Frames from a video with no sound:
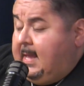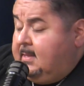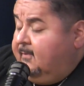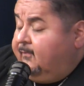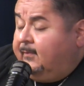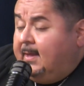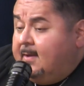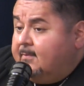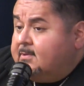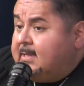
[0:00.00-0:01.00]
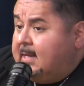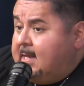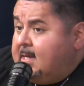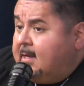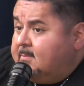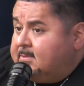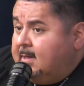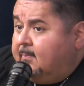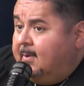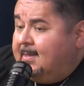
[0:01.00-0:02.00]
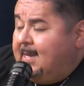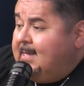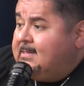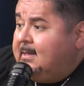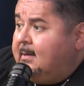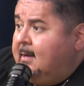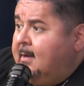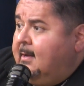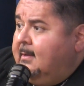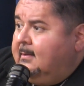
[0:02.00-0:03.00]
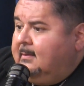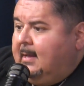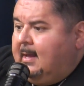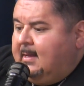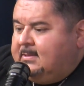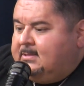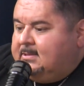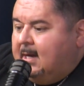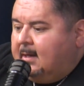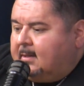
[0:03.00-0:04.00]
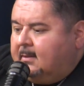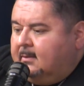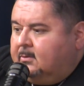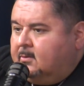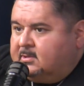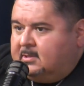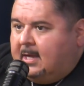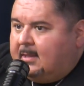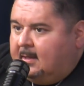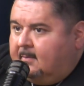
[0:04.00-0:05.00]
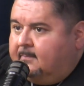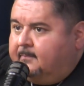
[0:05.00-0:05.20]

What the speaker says: the flavors that he comes up with. He did a duck tostada.